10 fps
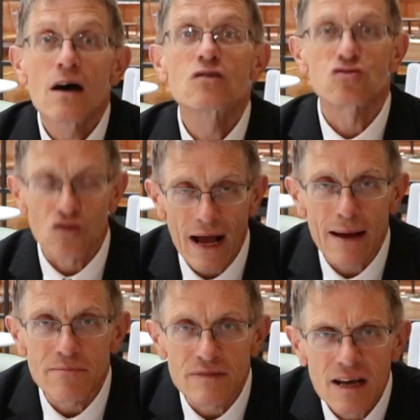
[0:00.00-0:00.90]

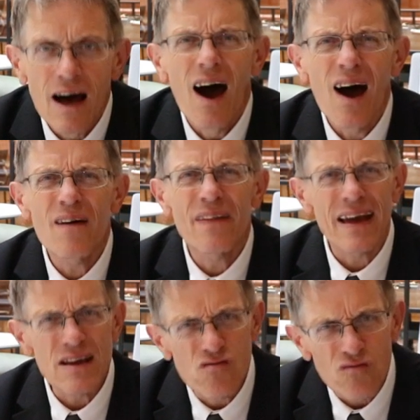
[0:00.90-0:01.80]
trams, aren't
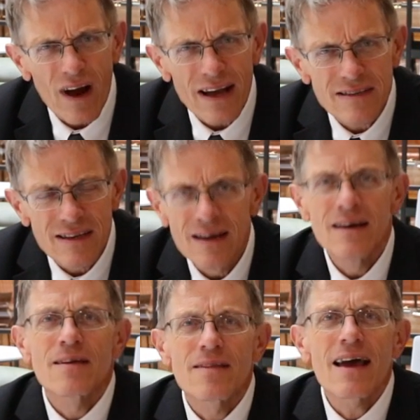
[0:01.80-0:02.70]
they great?
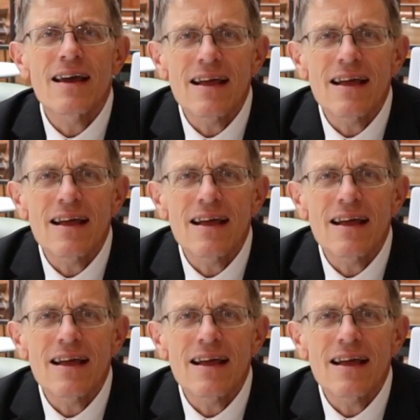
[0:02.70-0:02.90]
They